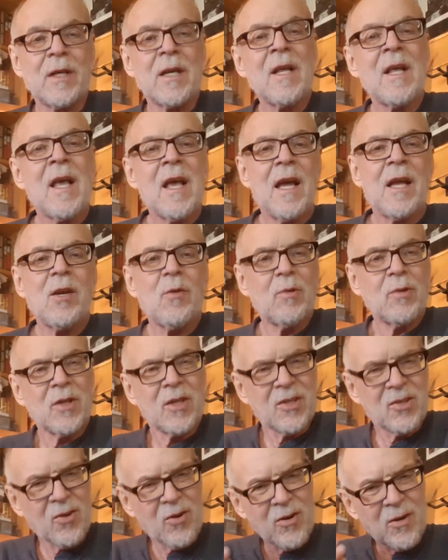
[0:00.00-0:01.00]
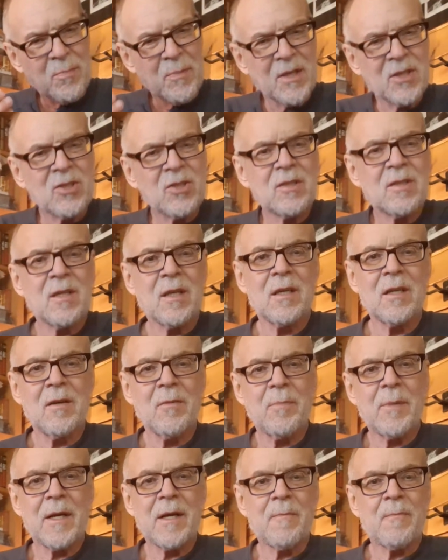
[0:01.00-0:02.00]
And you want the guitar to be just a little
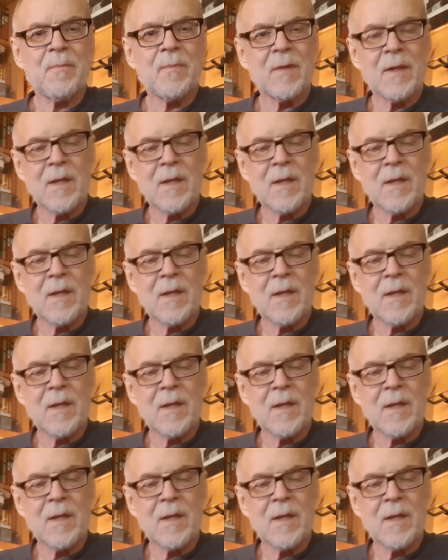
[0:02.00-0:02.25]
bit,